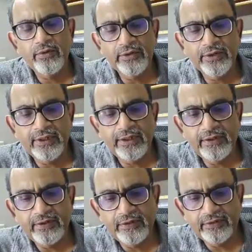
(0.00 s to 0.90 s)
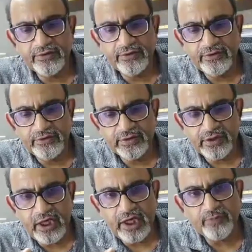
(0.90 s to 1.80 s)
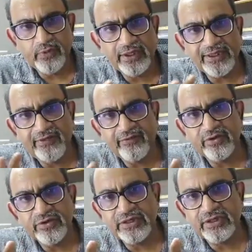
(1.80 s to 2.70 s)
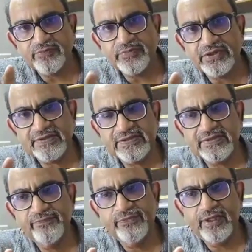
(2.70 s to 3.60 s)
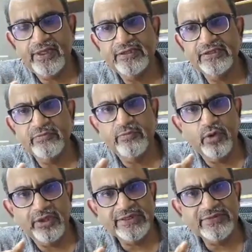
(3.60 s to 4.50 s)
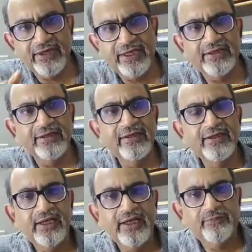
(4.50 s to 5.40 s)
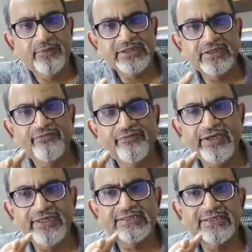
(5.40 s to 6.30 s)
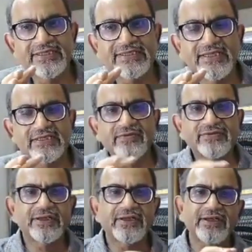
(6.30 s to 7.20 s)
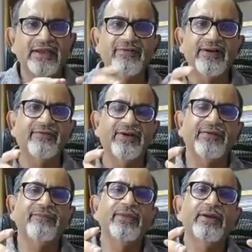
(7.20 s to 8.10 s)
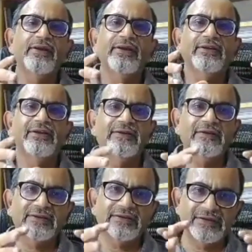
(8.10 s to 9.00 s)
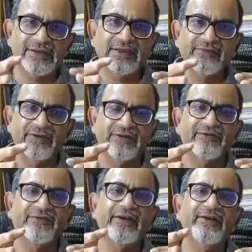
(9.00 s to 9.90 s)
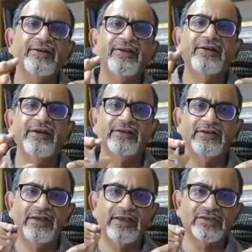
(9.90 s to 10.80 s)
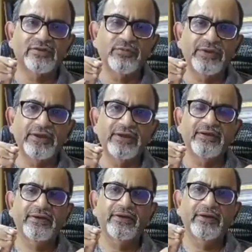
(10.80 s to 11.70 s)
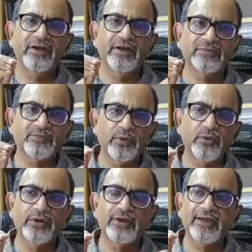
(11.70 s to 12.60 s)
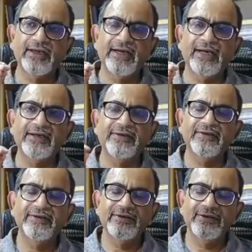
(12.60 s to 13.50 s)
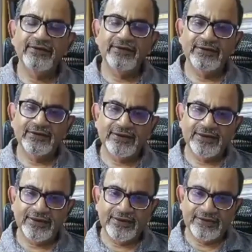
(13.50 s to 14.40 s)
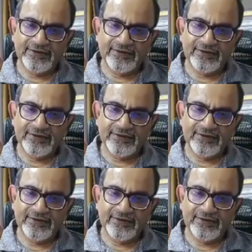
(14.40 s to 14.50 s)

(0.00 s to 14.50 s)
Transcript: The corpora cavernosa ruptures and there is a boggy swelling and patient feels a sense of sudden giving away. This is a surgical emergency. It needs to be explored and the